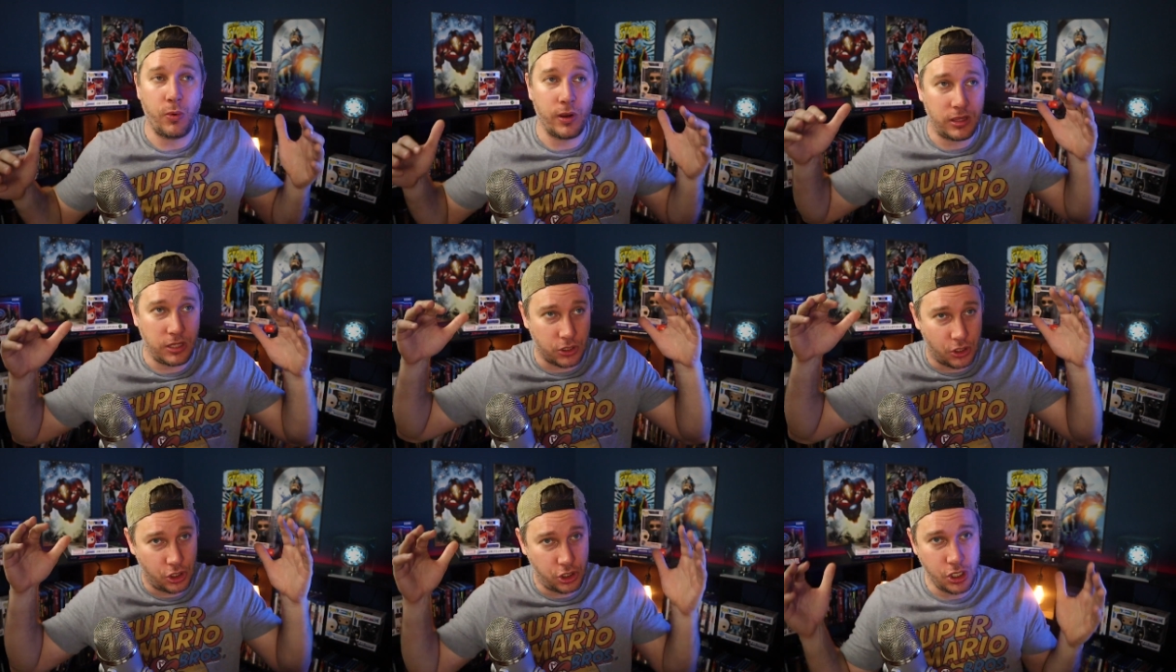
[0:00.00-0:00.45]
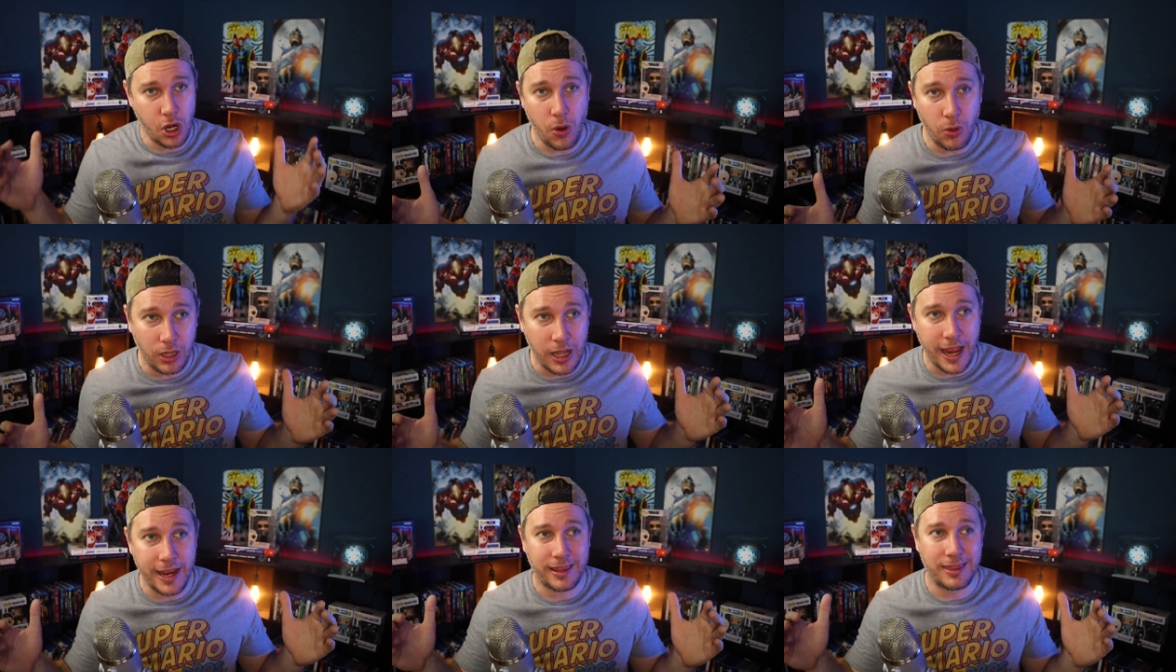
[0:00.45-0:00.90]
With a
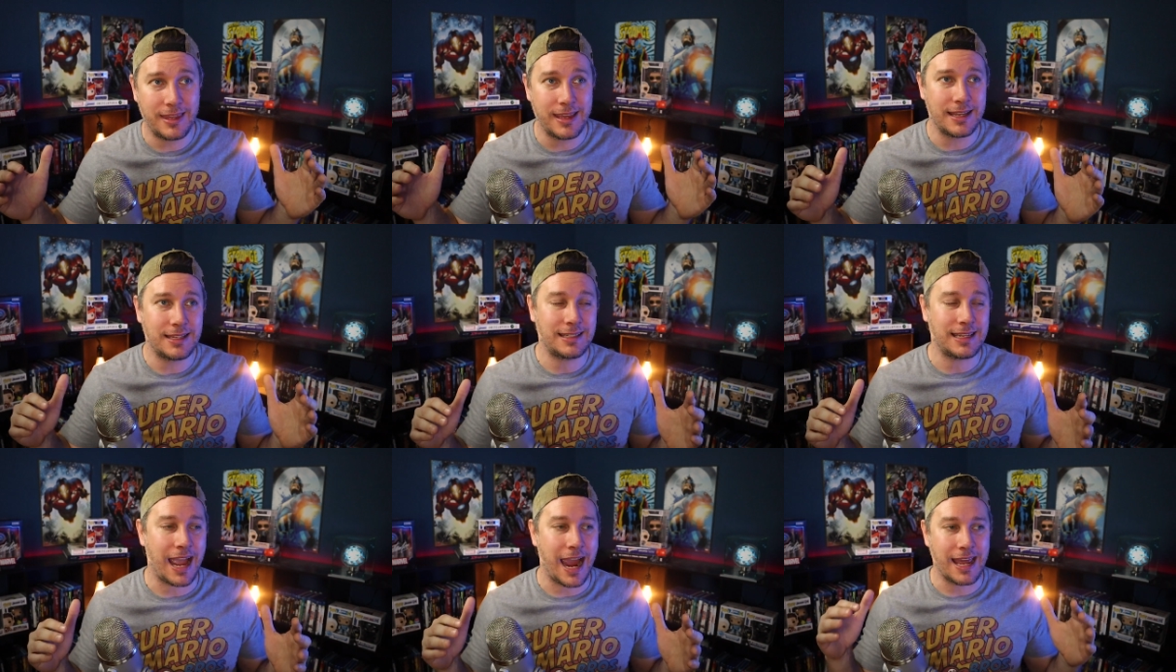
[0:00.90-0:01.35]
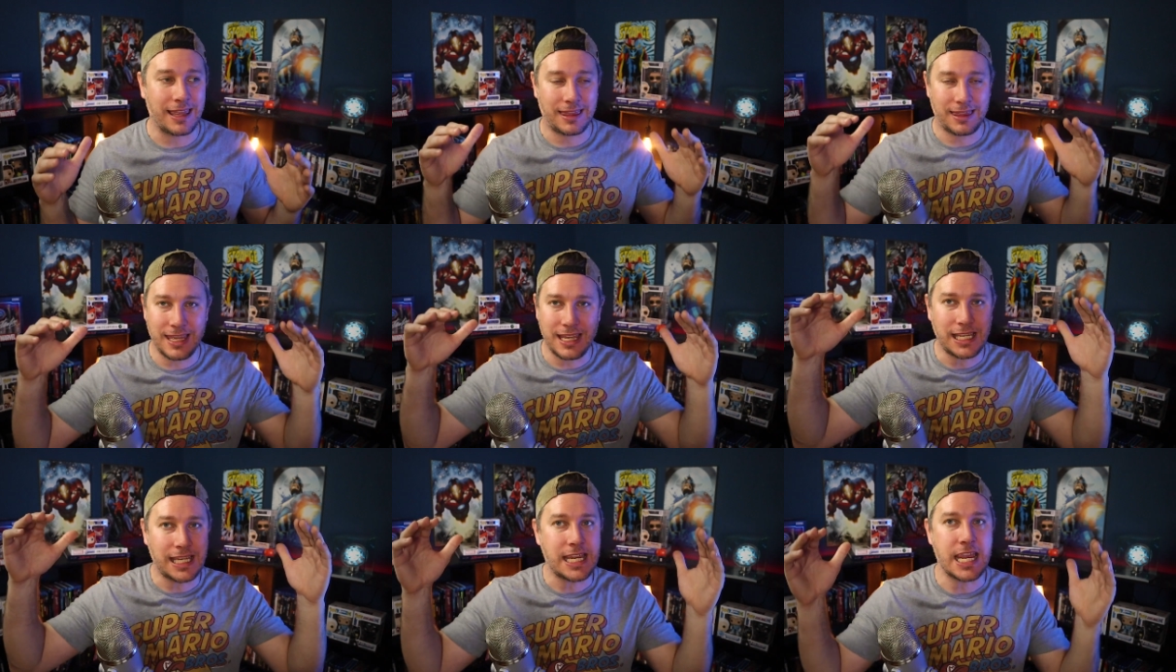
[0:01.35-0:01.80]
show like this, I
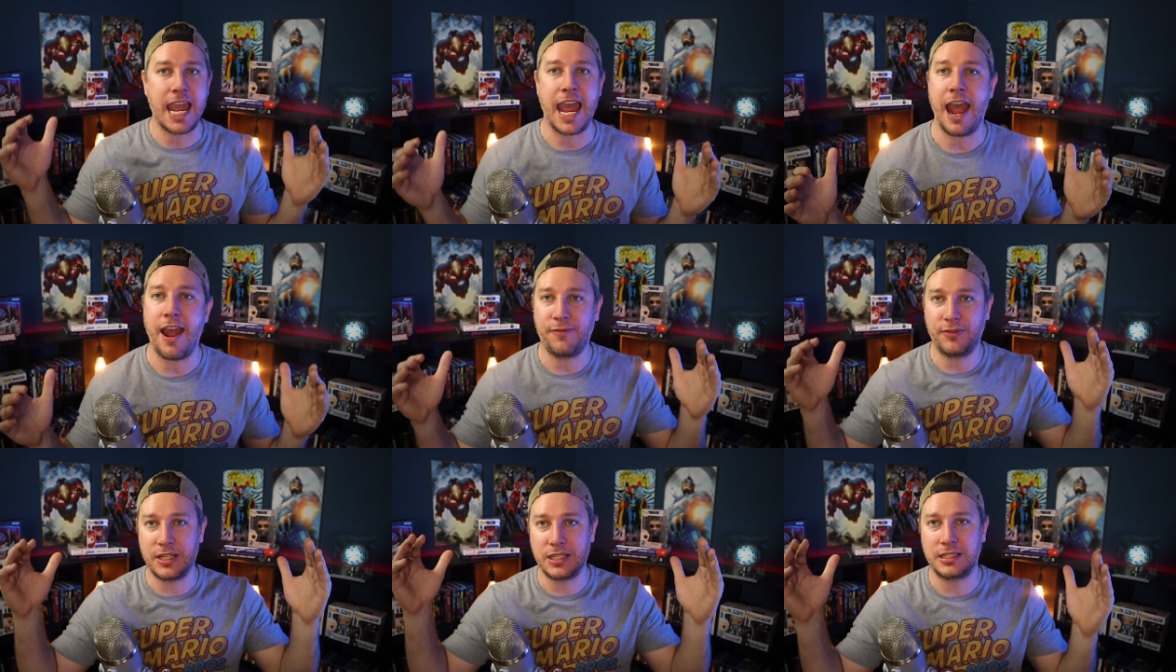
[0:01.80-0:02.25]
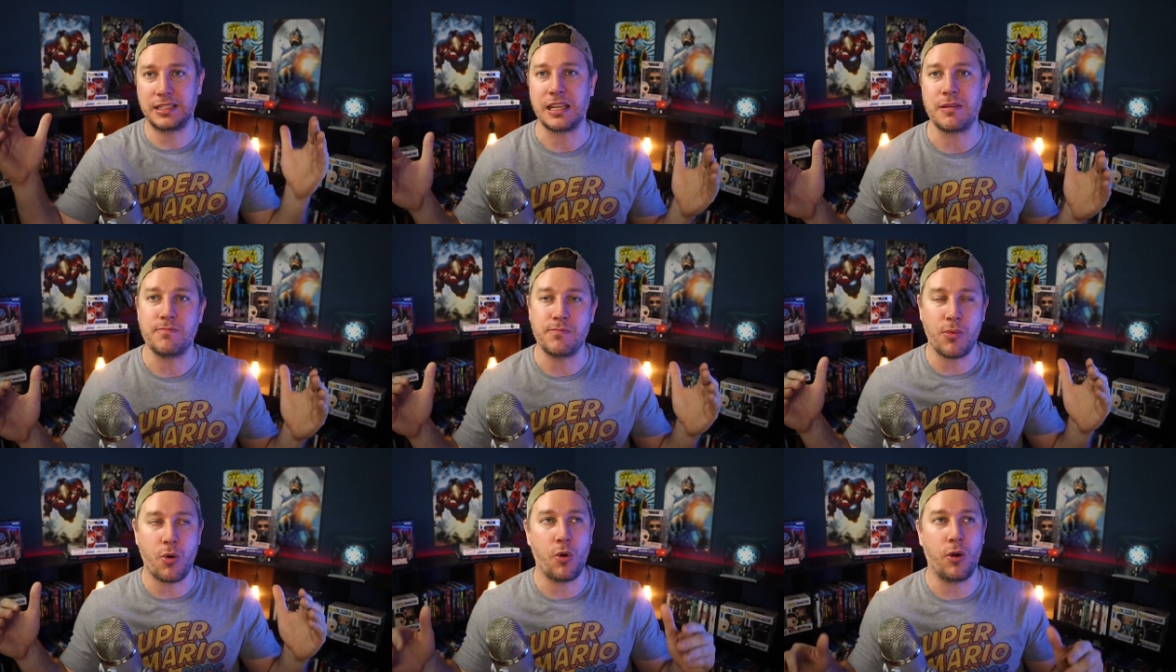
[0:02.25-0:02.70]
think you have to
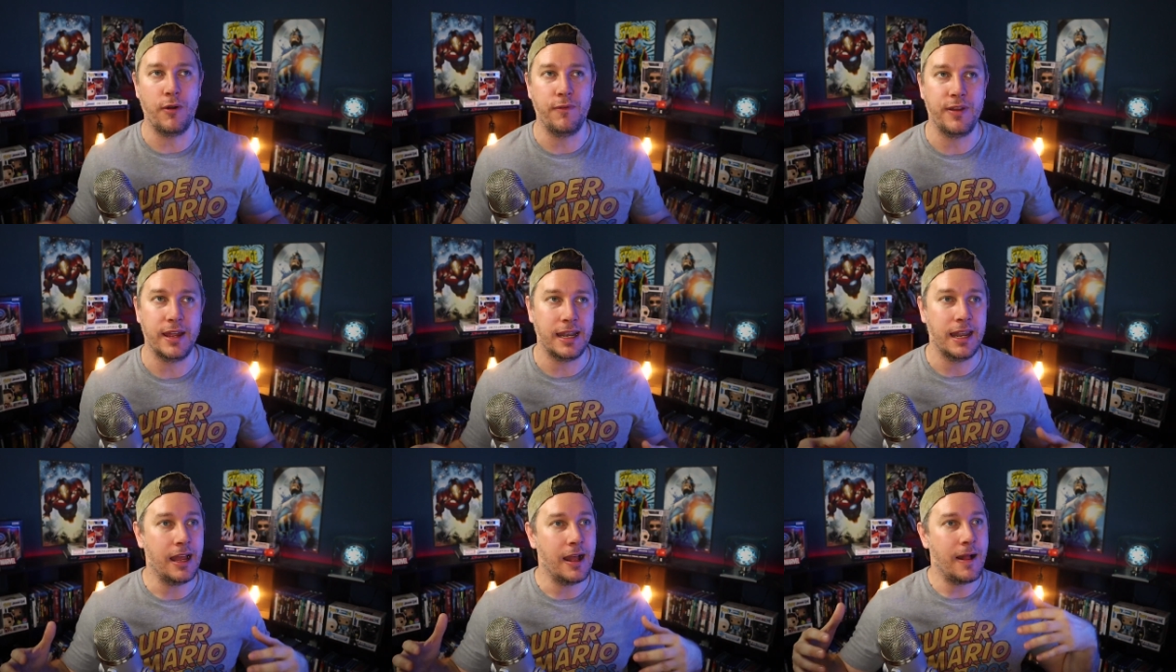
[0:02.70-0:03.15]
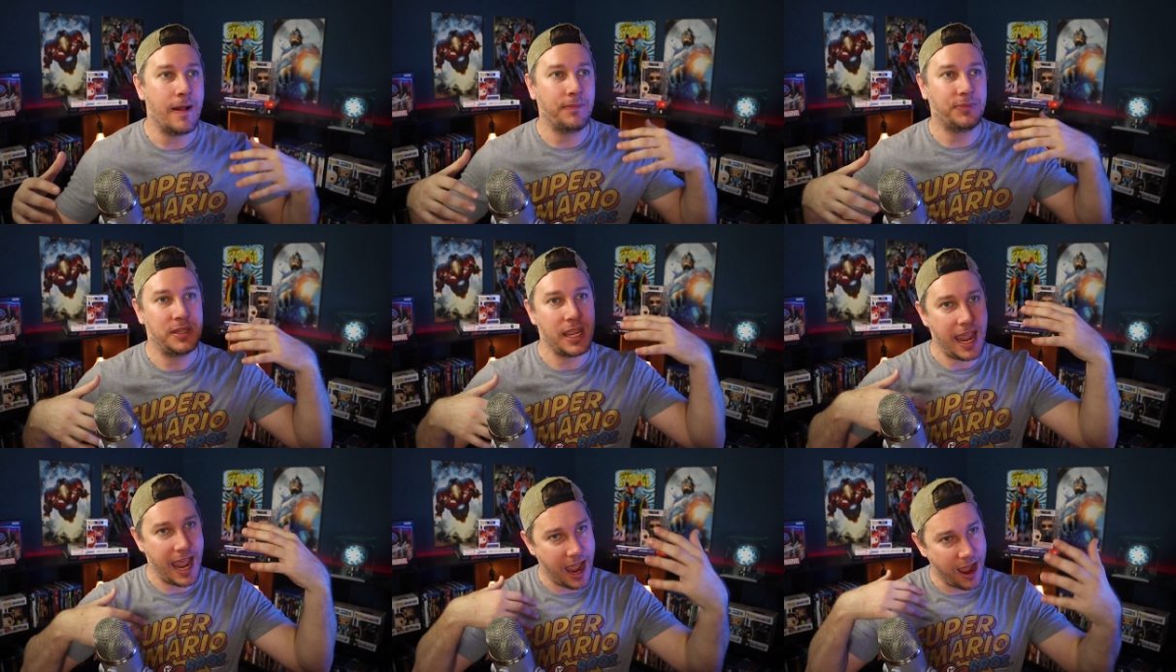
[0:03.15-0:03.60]
see more of it
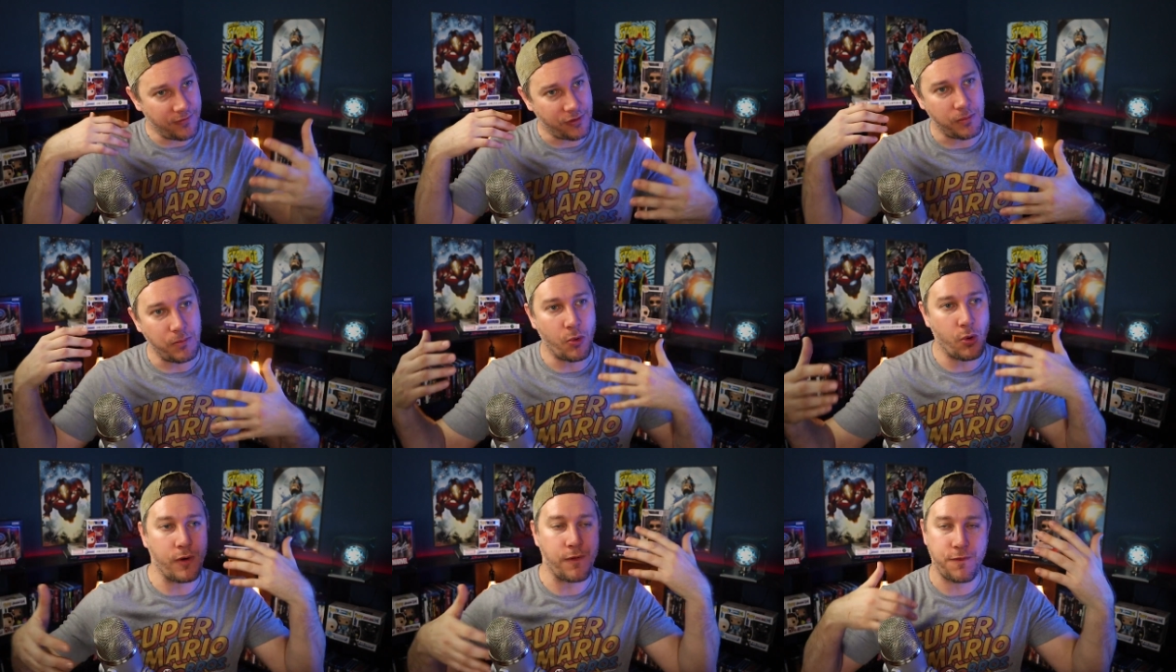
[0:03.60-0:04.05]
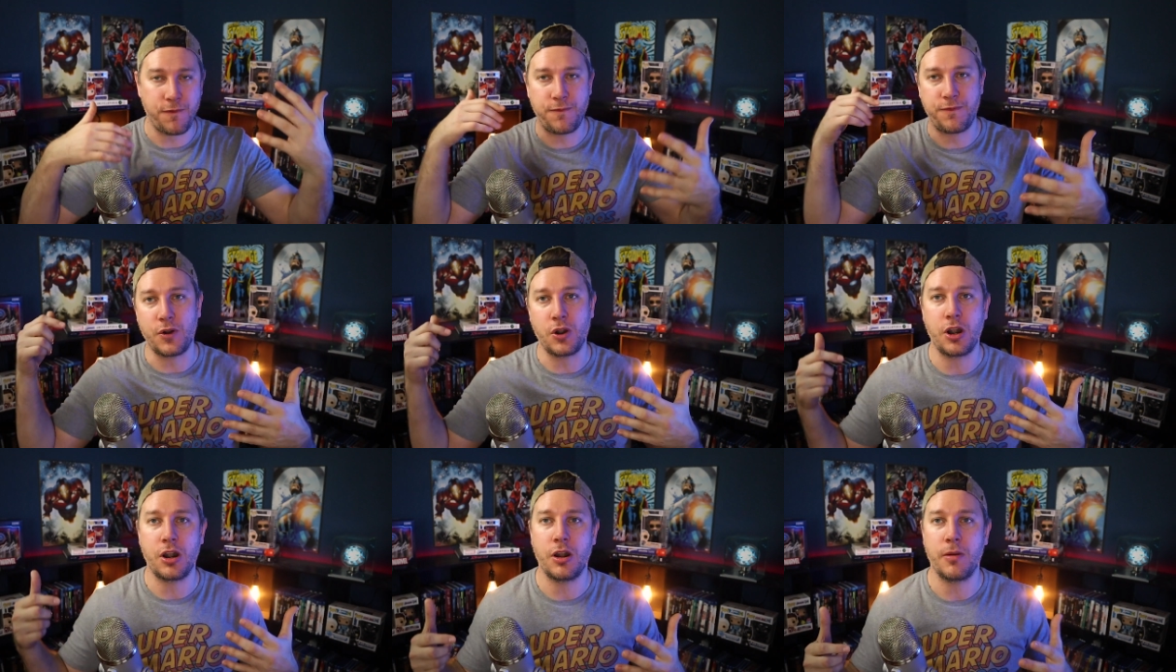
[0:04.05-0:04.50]
to have a more
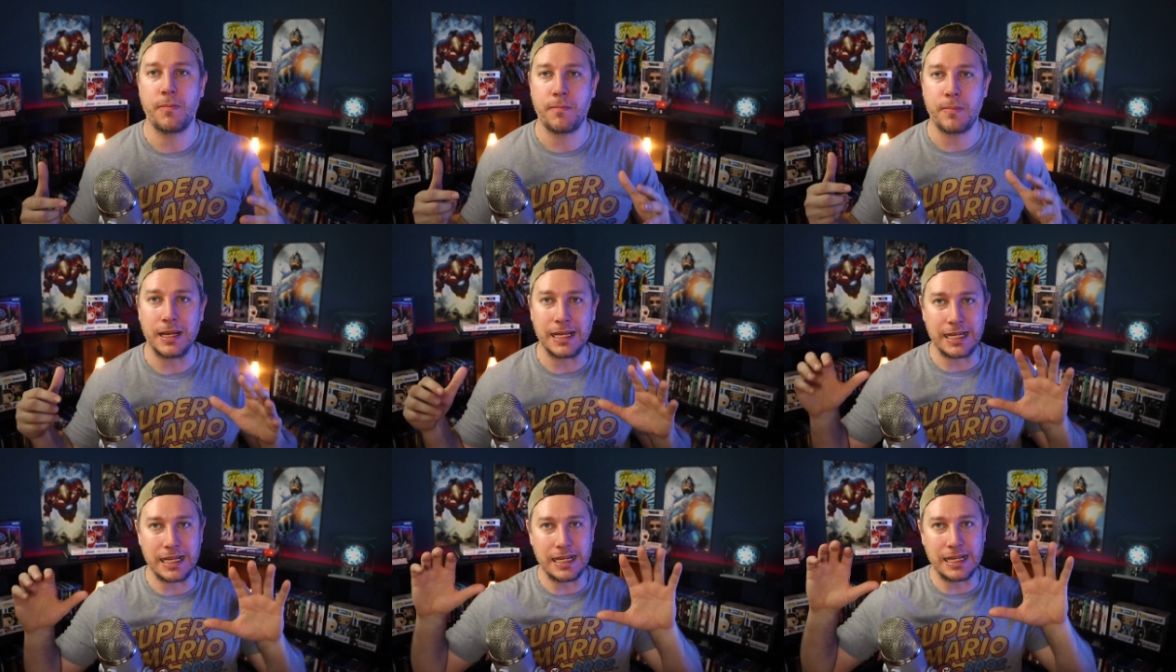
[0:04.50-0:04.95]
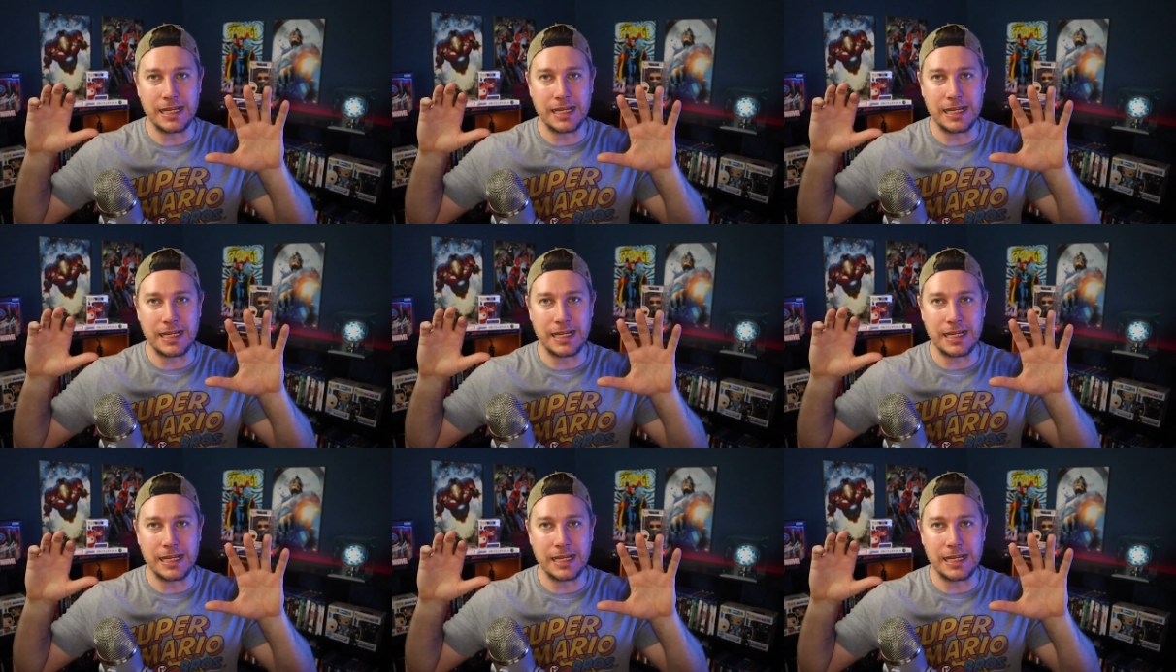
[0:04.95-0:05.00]
firm